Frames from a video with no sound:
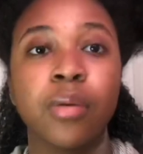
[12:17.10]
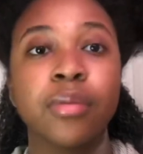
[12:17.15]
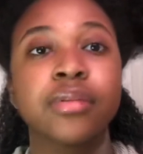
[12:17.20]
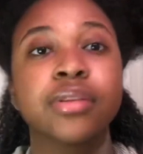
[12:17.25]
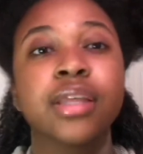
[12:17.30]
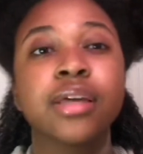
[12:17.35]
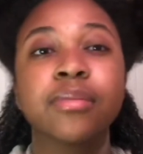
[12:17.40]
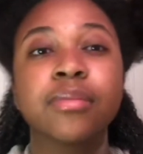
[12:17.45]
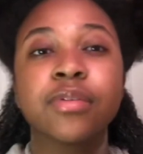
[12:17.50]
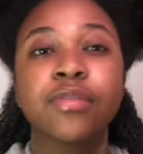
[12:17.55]
more
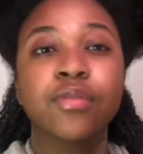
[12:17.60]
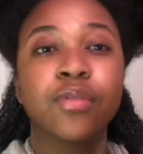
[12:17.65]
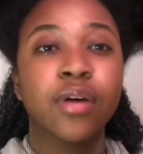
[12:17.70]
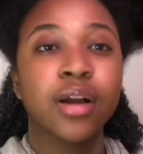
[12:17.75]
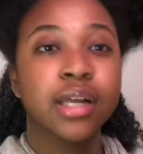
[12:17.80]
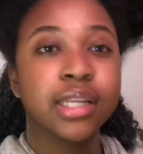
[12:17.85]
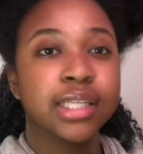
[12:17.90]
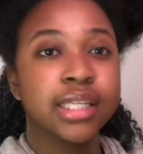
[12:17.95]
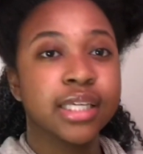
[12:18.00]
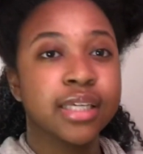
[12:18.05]
thing before I
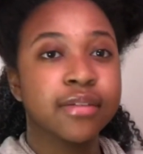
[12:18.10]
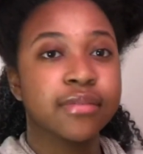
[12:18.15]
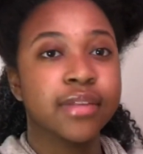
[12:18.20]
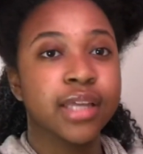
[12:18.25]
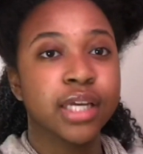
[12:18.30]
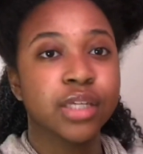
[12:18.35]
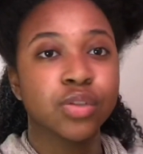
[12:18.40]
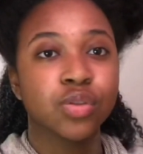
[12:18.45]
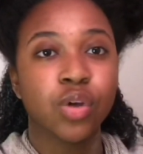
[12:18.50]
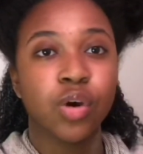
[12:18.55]
leave,
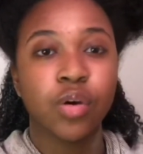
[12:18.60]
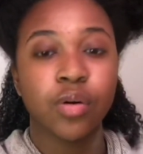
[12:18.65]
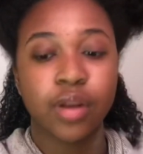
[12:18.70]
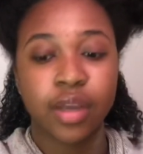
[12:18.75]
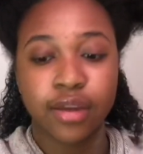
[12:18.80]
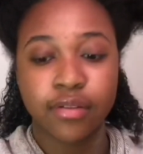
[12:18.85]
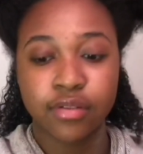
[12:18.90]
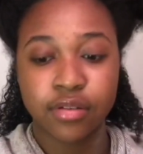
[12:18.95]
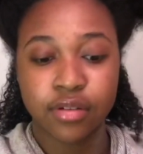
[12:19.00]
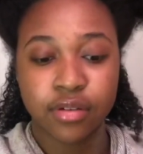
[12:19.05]
like don't
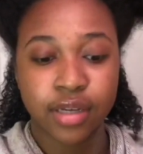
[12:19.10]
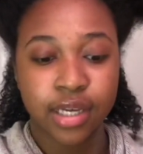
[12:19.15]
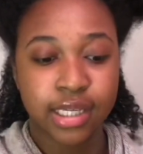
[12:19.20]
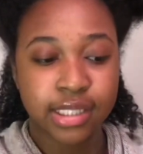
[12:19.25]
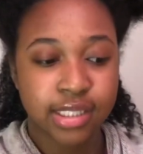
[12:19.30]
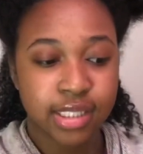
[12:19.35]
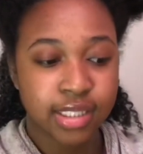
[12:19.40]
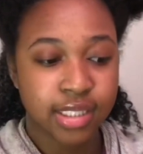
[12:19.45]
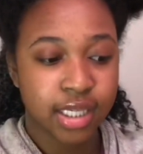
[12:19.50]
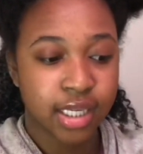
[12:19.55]
ever
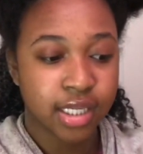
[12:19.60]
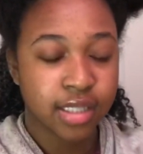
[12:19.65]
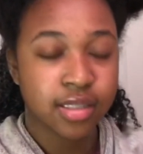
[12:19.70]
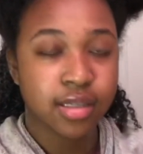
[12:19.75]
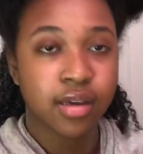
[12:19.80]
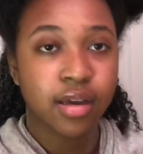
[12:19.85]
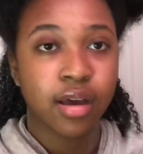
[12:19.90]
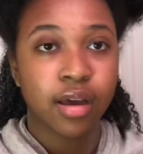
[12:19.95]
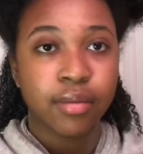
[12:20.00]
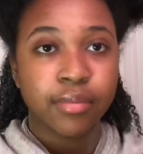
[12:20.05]
hesitate to
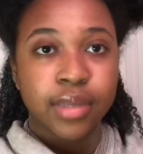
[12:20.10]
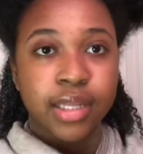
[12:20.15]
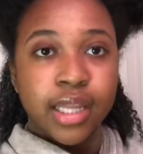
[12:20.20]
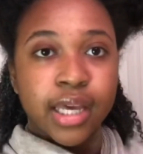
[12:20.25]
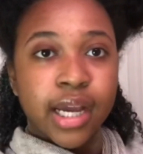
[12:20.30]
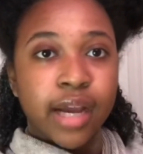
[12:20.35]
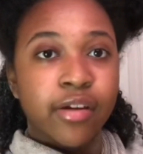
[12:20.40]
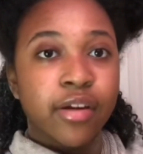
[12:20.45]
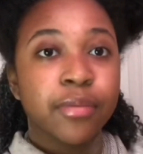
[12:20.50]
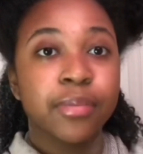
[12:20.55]
comment. Like I
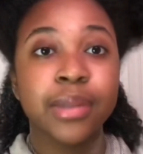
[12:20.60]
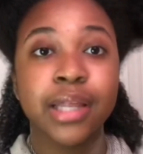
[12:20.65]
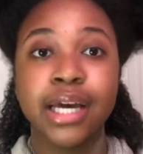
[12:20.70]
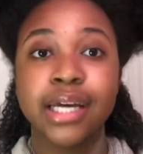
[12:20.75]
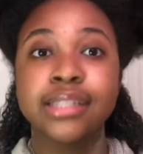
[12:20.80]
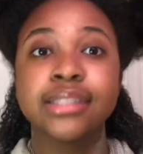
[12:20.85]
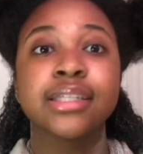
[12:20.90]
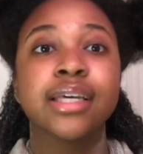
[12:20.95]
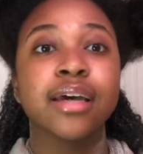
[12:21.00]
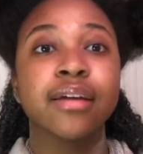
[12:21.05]
reply
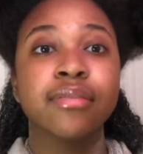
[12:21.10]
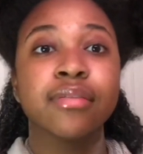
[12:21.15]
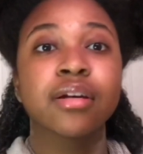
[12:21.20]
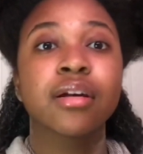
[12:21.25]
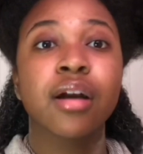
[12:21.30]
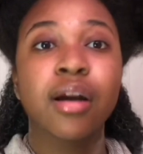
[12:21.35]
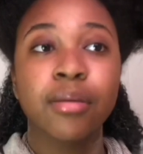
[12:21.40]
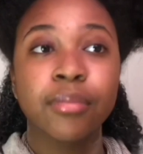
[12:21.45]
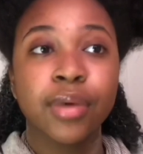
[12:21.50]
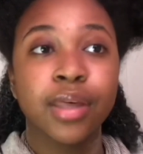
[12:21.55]
to every
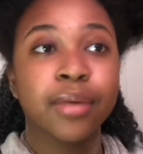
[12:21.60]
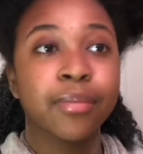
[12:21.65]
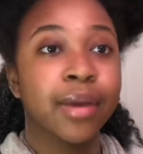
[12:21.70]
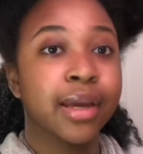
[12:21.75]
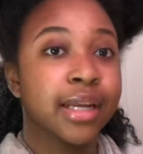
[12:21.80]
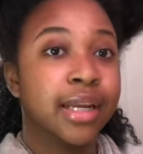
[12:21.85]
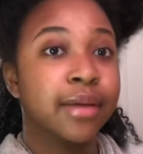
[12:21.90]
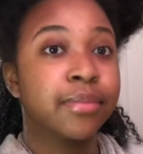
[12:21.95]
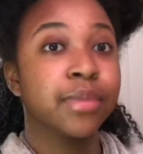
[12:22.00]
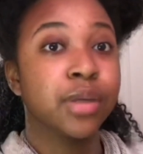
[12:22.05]
comment. It might
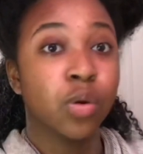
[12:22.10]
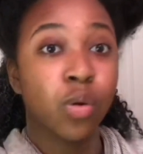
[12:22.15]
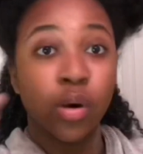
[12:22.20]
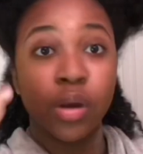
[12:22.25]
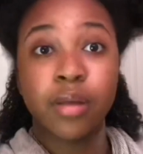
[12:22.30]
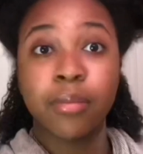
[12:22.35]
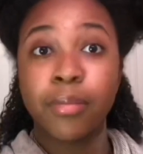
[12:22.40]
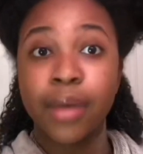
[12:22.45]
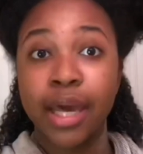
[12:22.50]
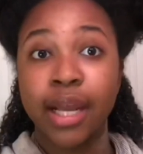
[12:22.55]
not be
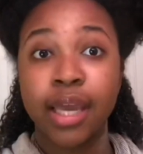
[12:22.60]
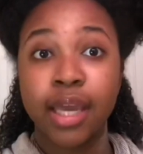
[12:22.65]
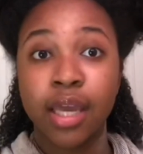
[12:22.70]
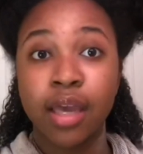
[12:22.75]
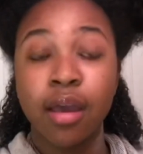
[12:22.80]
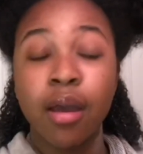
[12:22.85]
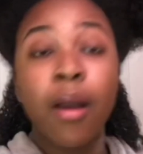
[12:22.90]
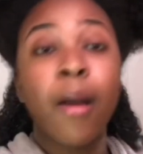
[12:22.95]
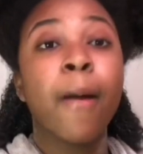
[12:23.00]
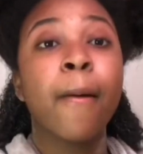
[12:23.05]
automatic,
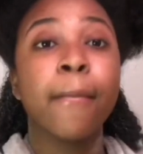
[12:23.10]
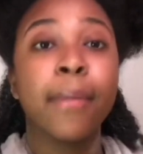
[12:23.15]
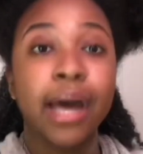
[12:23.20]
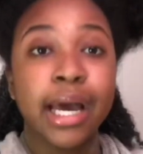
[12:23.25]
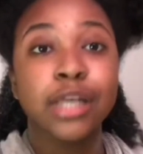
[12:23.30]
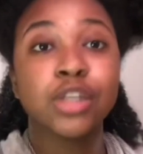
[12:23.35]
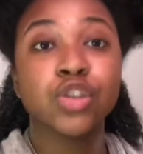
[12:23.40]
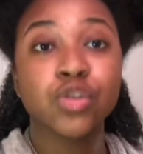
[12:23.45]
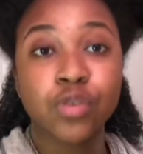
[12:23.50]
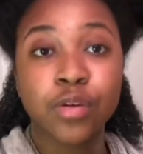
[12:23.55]
but I
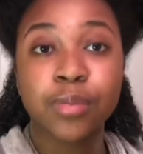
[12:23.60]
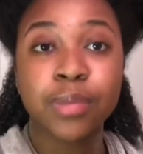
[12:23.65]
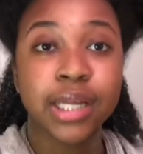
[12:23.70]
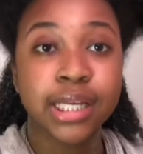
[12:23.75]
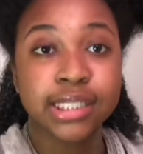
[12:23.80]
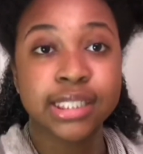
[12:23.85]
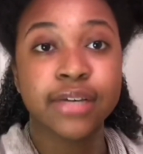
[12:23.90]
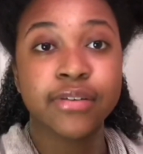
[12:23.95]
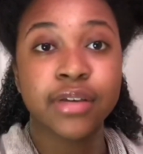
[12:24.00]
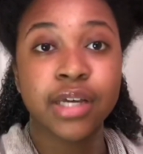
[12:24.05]
do reply to
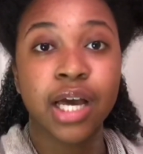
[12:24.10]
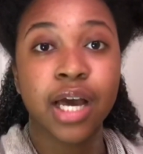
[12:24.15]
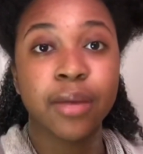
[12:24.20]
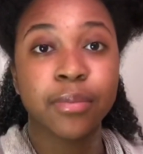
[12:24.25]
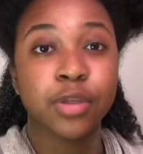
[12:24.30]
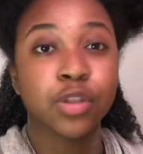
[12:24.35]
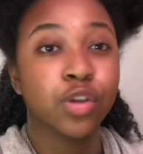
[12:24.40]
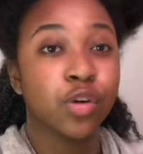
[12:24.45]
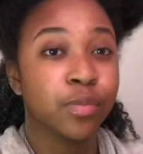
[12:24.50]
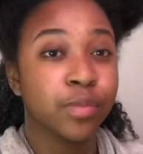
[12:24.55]
every comment.
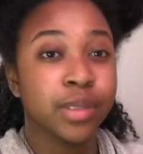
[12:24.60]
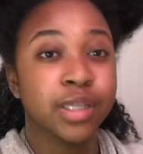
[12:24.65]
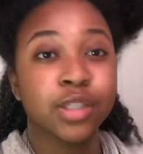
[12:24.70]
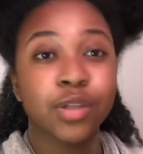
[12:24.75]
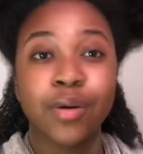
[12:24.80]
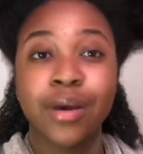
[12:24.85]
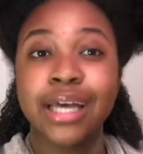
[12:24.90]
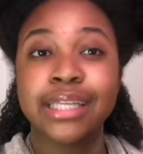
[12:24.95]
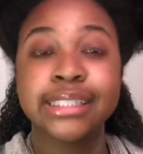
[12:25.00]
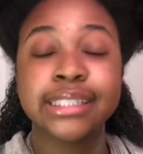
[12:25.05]
Don't
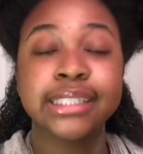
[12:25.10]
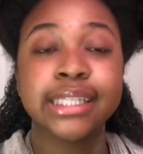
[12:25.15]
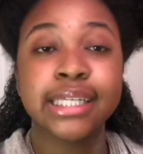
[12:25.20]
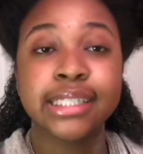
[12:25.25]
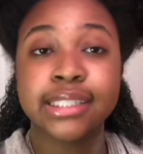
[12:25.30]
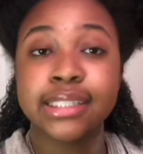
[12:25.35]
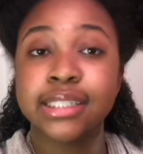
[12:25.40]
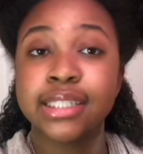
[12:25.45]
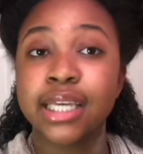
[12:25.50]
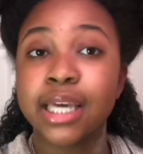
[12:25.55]
hesitate
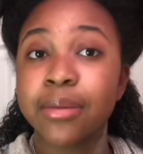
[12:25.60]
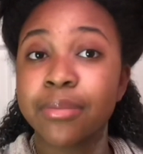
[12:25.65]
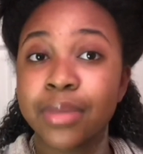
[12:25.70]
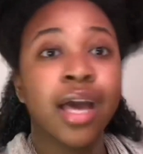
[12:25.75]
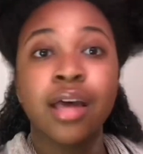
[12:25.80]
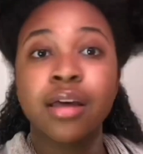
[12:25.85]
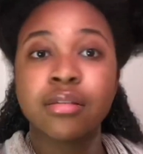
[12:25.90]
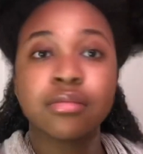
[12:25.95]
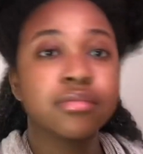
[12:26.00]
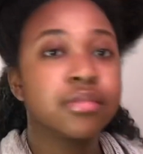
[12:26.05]
to DM me.
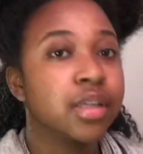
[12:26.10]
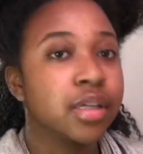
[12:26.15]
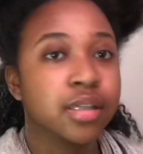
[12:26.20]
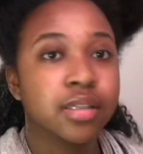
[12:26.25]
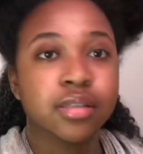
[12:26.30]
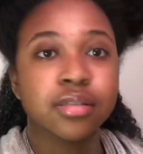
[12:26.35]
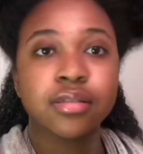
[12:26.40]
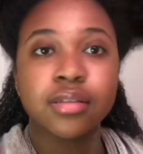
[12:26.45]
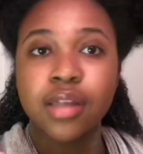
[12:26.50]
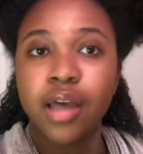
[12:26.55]
Look,
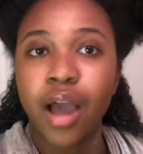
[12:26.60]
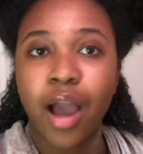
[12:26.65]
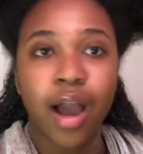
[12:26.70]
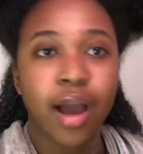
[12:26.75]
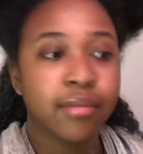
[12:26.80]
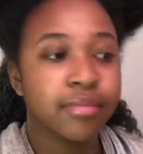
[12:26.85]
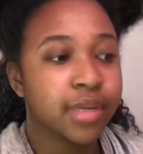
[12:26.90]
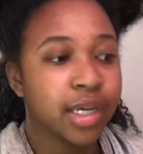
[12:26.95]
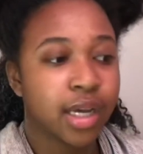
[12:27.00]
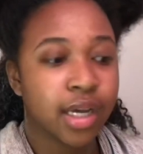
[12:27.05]
I'm
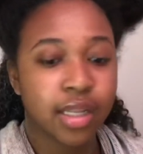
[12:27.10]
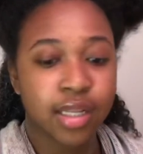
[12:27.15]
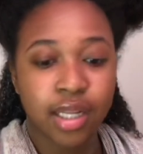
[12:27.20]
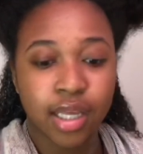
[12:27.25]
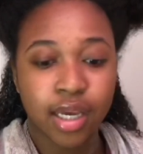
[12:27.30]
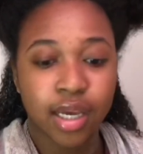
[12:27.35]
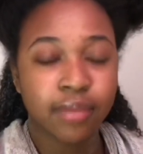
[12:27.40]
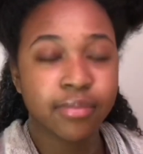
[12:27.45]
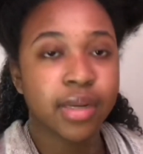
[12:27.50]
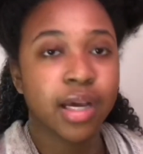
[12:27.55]
not
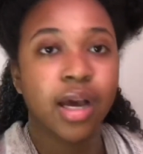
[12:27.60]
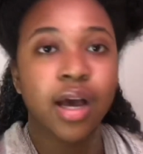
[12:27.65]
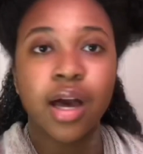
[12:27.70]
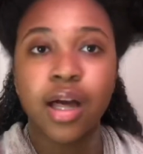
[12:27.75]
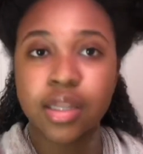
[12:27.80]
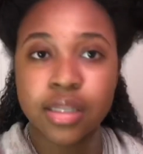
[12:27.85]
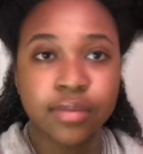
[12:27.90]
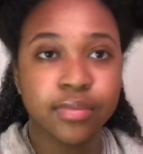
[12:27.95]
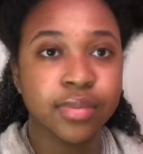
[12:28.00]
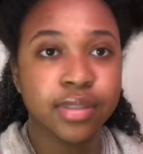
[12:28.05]

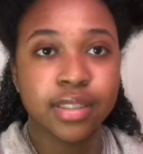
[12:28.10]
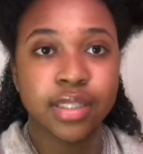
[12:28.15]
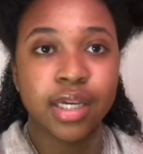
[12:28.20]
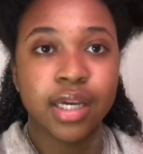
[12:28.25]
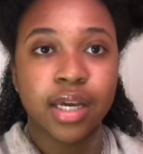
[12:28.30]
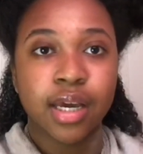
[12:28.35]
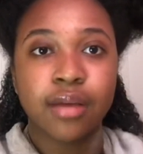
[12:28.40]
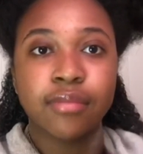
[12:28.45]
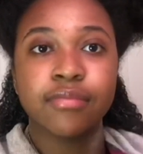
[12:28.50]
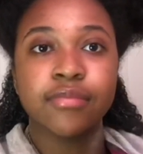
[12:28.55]
Hollywood. Like
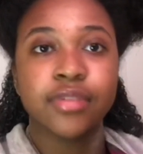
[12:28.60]
I'm